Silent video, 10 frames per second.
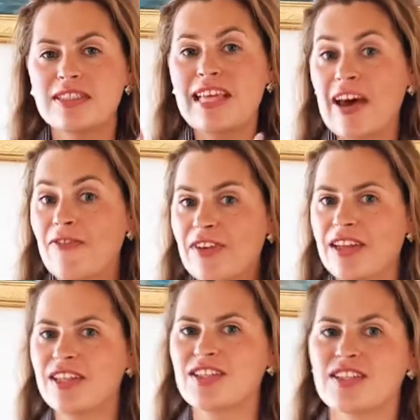
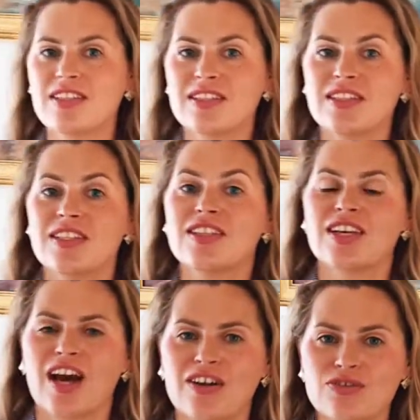definitions in
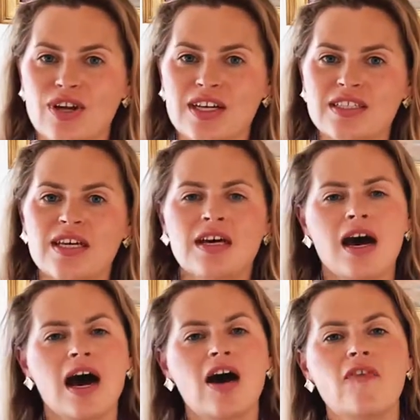the contracts
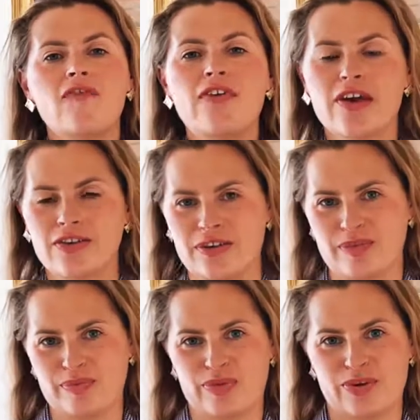are very
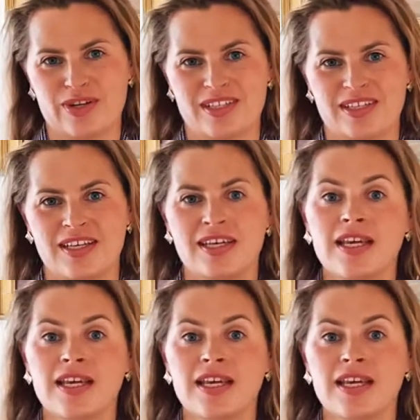important.